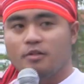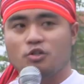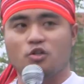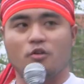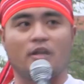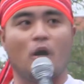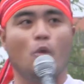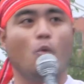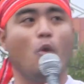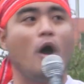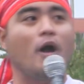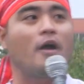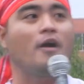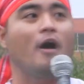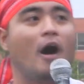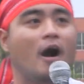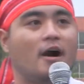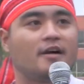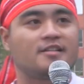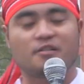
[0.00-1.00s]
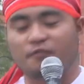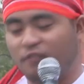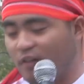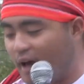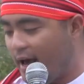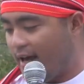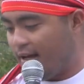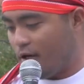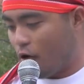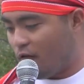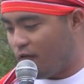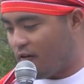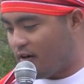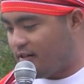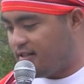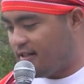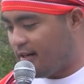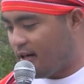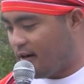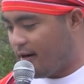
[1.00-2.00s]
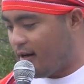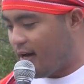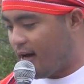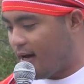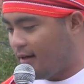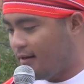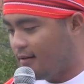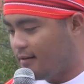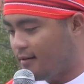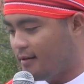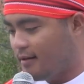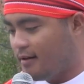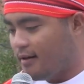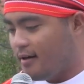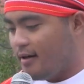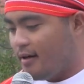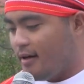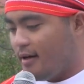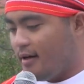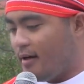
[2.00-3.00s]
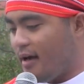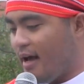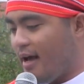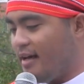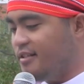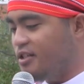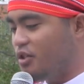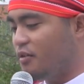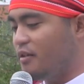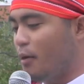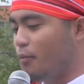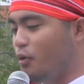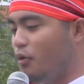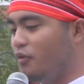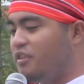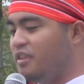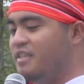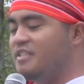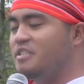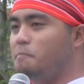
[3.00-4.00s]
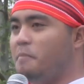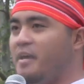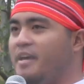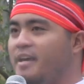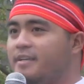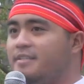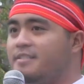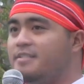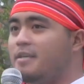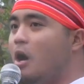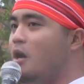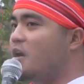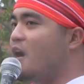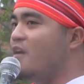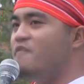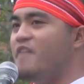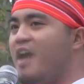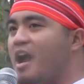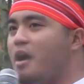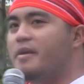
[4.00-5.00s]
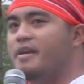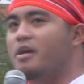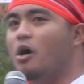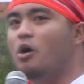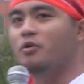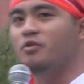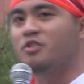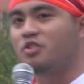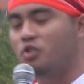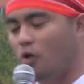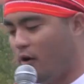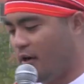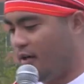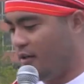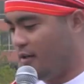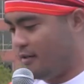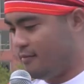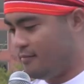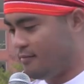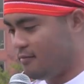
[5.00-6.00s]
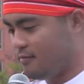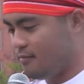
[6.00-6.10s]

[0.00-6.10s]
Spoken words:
to the war hawks flying over Syria, and to the ruthless pigs on our very own soil.